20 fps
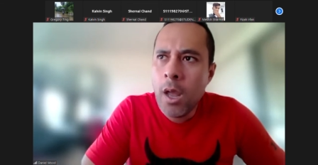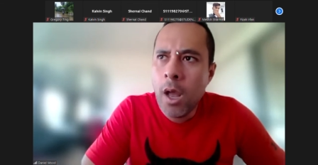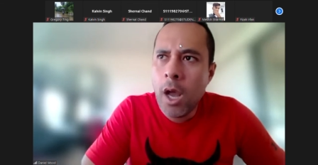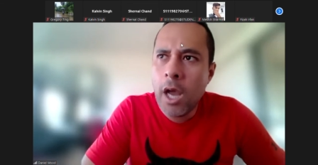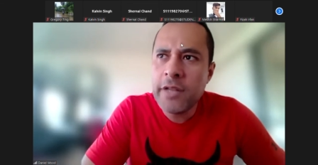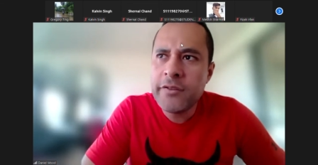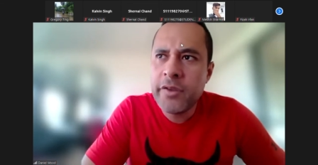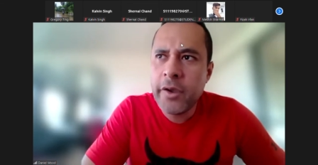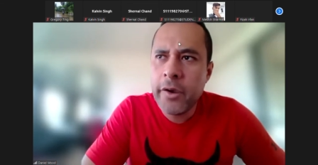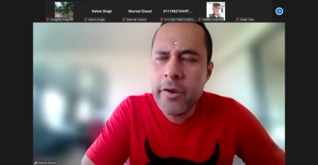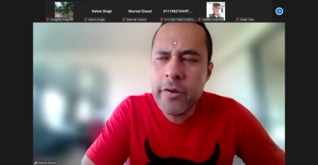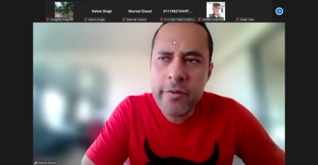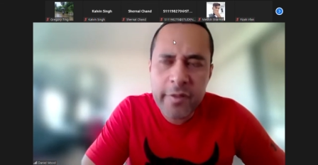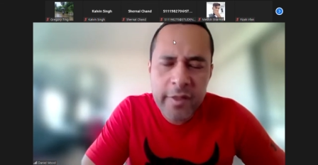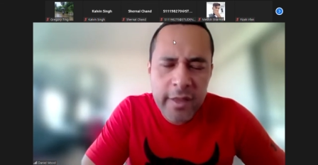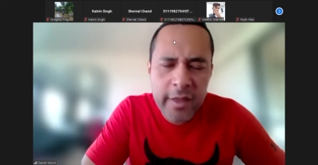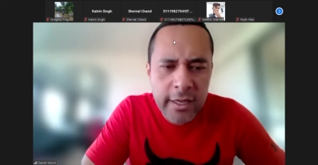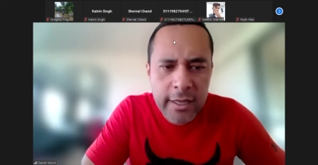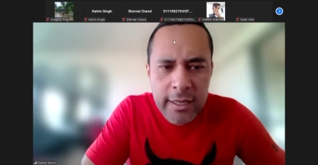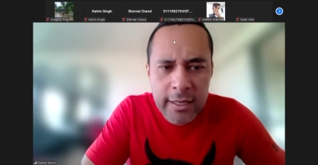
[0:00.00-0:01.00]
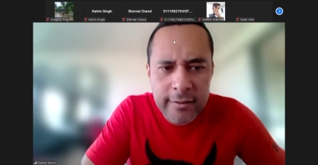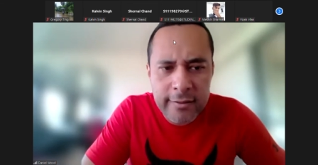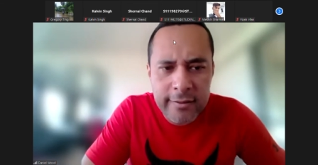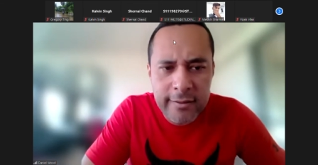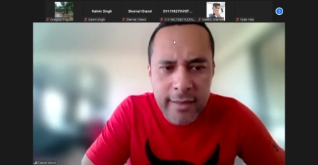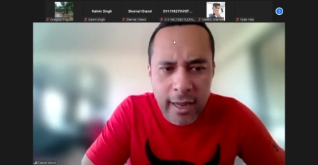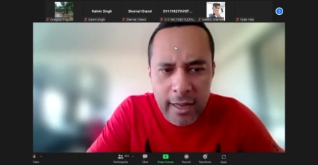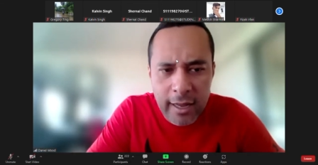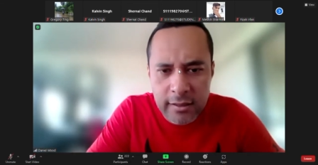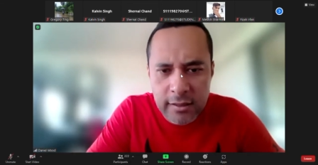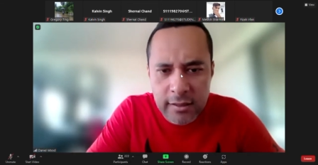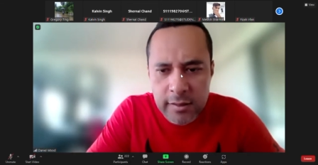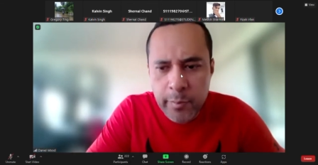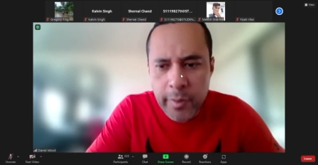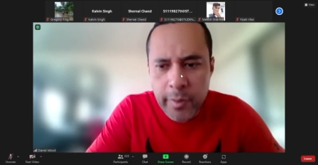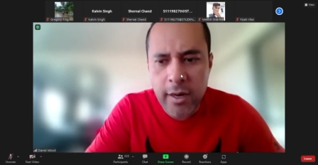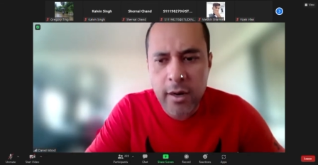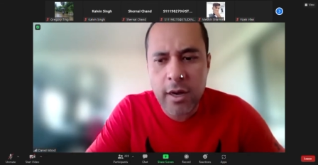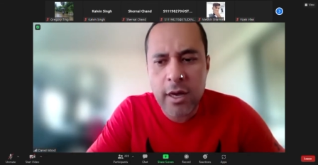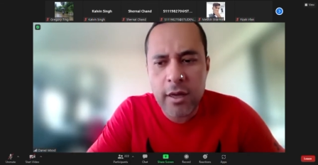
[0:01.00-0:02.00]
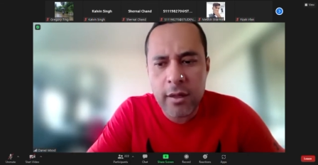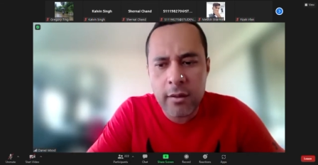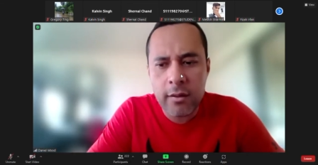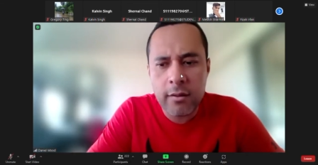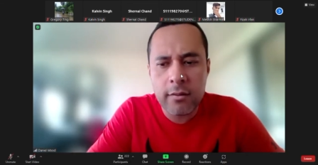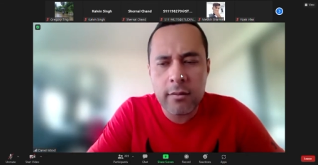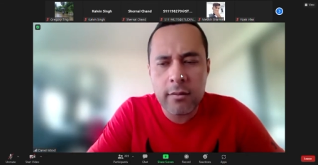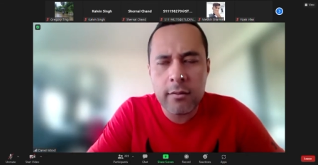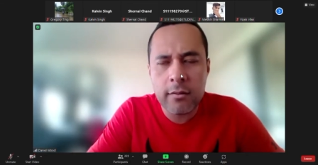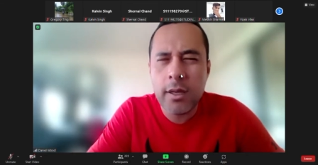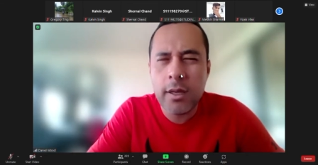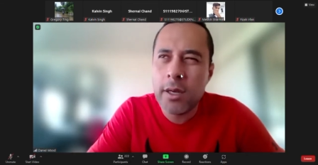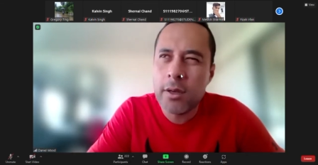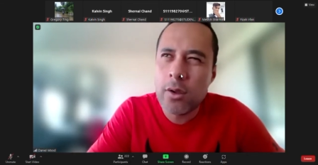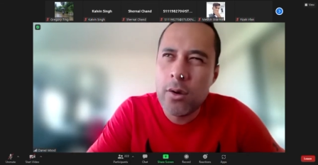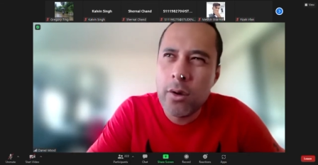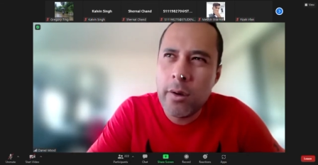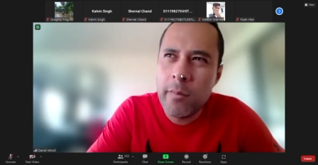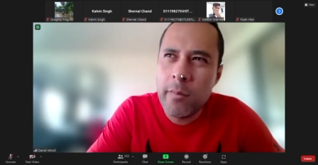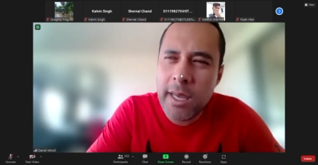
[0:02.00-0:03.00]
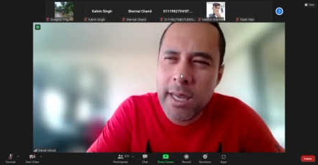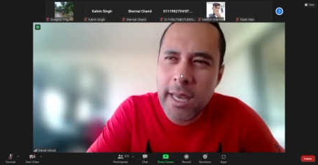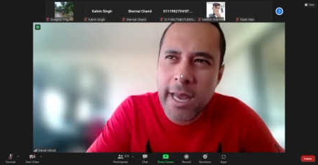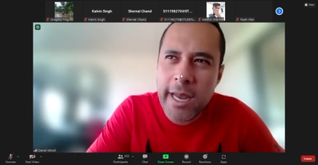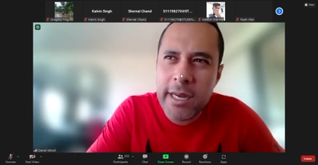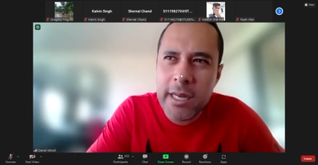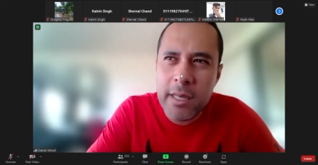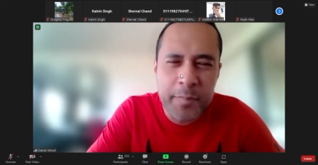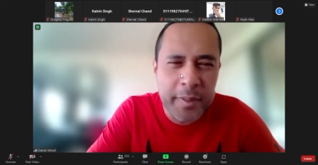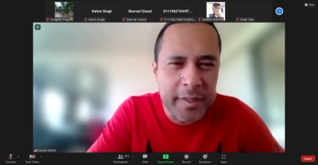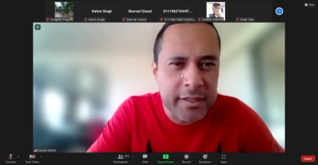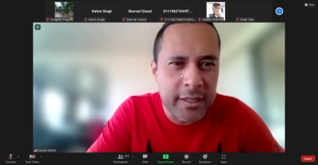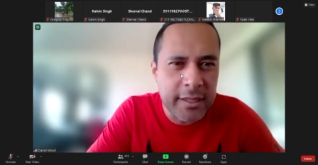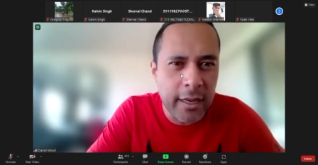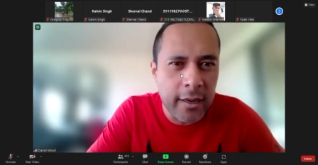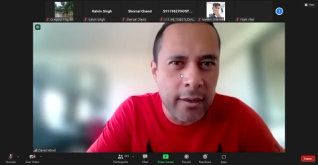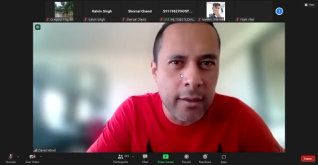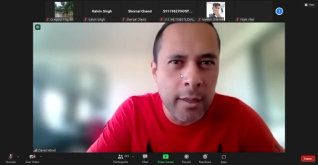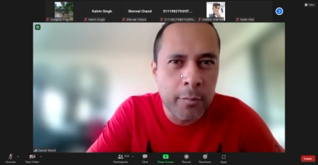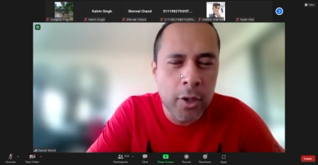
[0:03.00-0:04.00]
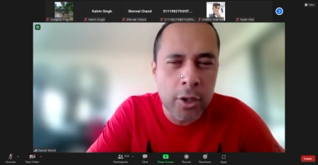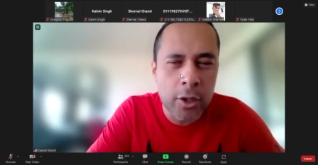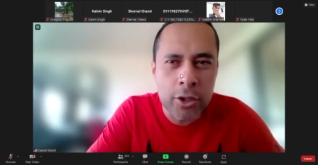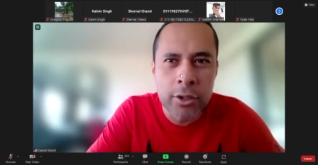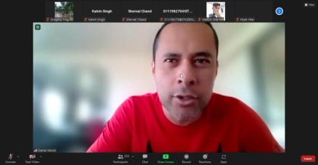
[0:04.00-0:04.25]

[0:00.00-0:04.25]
don't think it does, but it could be 80%. I'm not sure